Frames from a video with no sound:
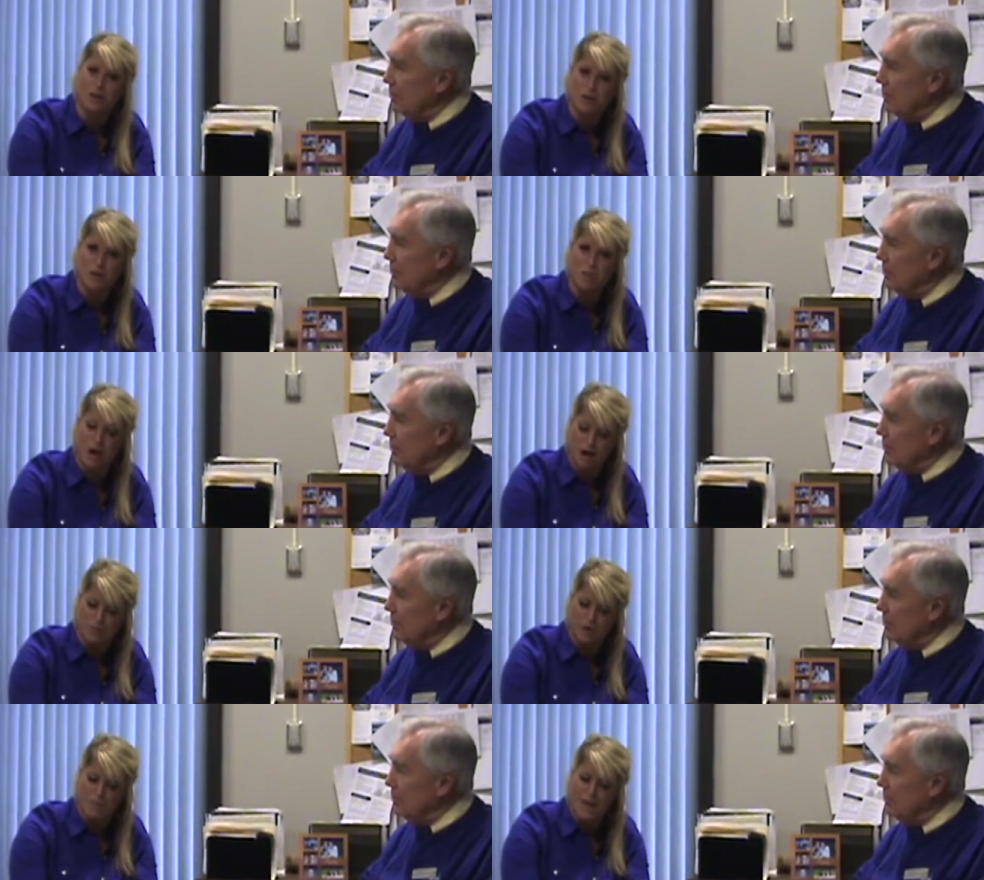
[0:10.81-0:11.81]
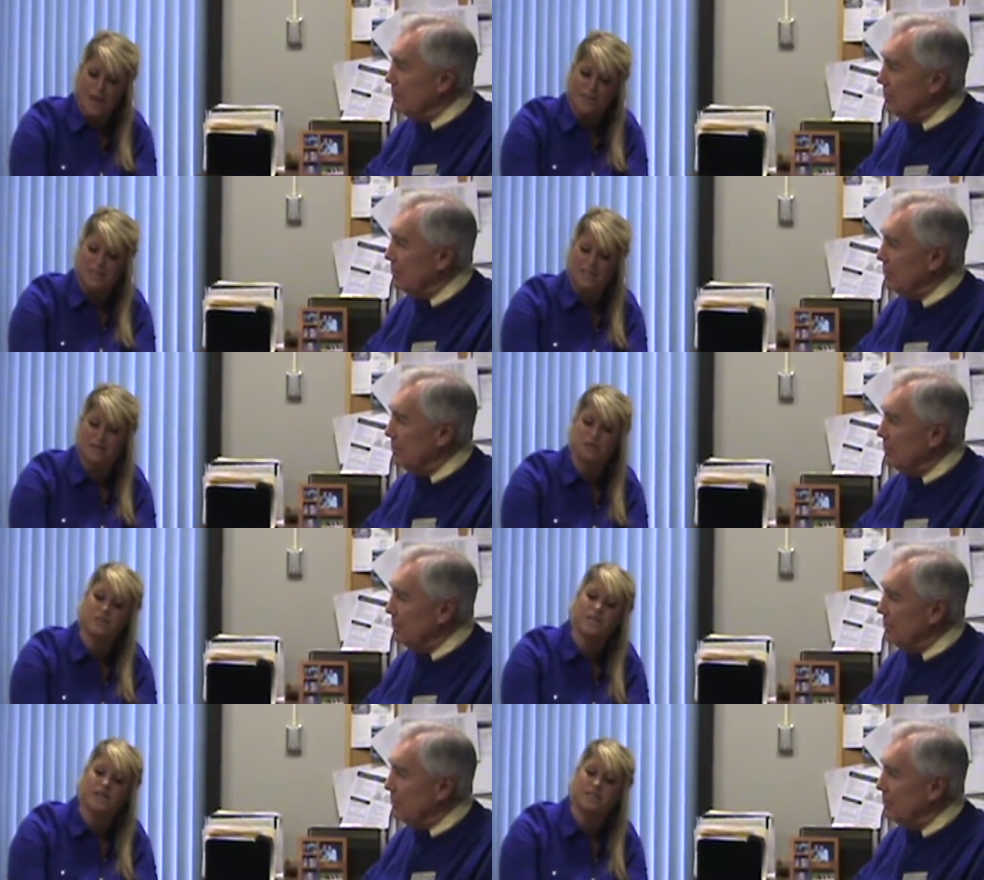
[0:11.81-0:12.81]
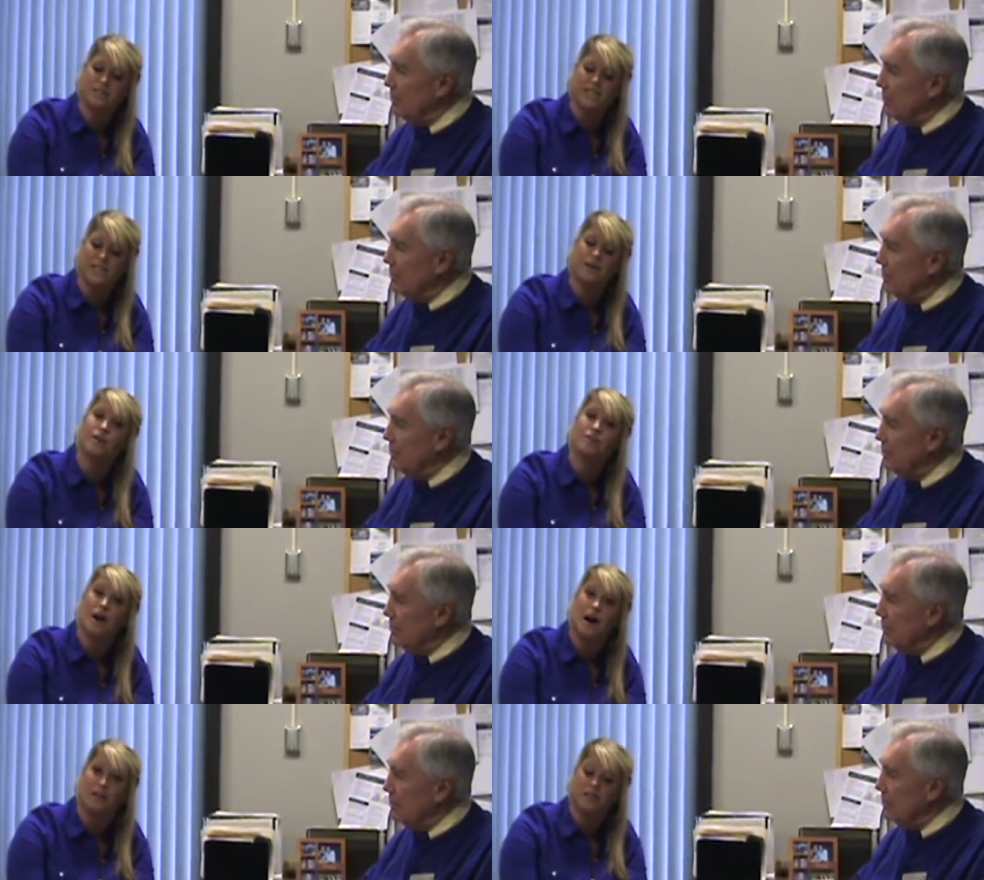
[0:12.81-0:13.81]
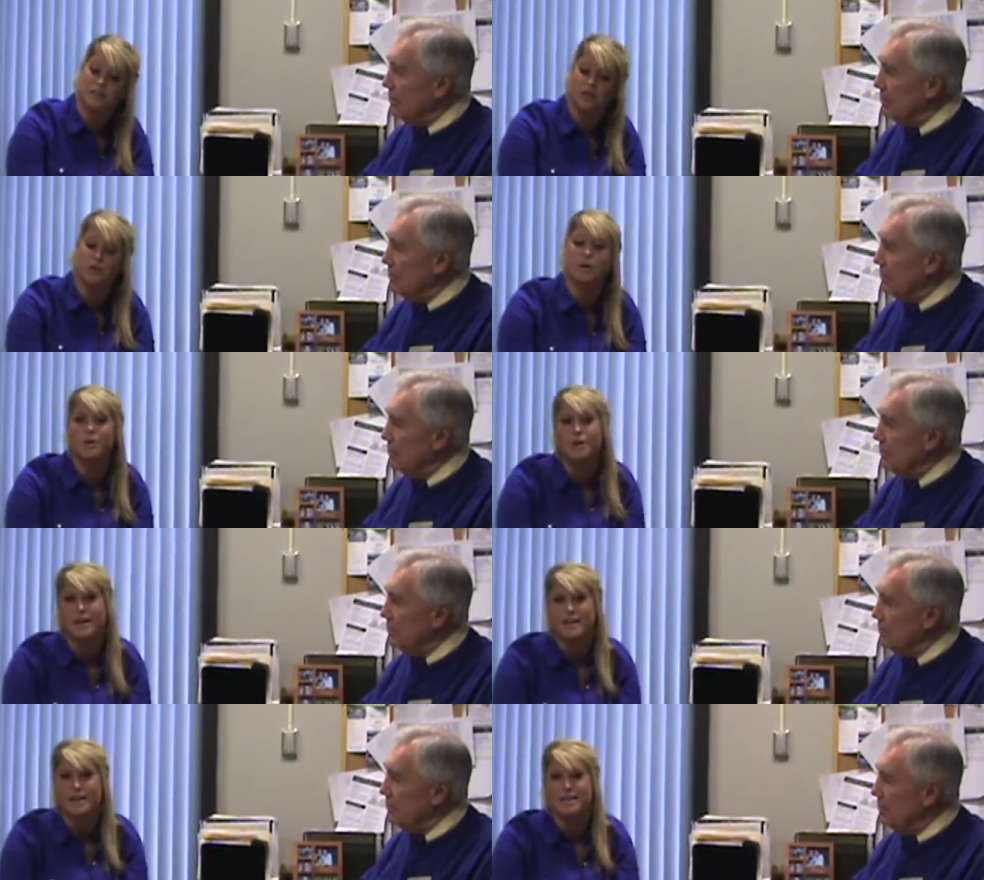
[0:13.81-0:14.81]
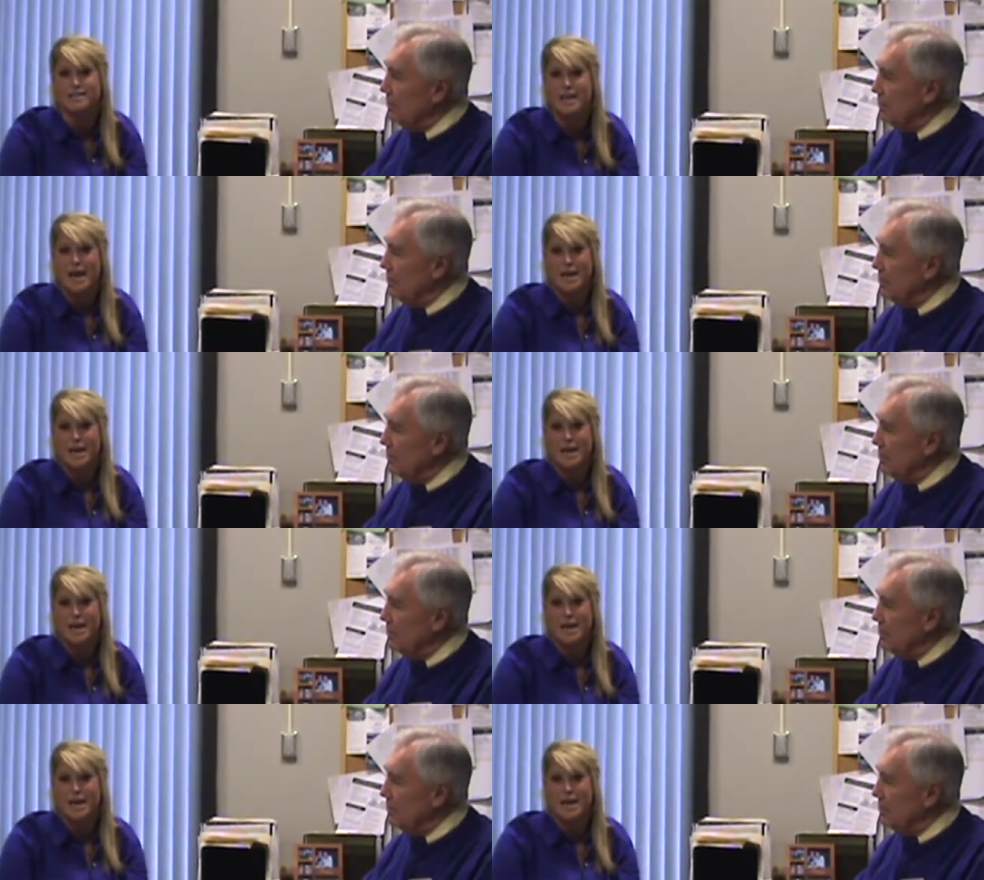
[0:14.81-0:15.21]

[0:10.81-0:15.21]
Speaker 1: Tony Capalbo, the Associate Dean of College and Career Readiness.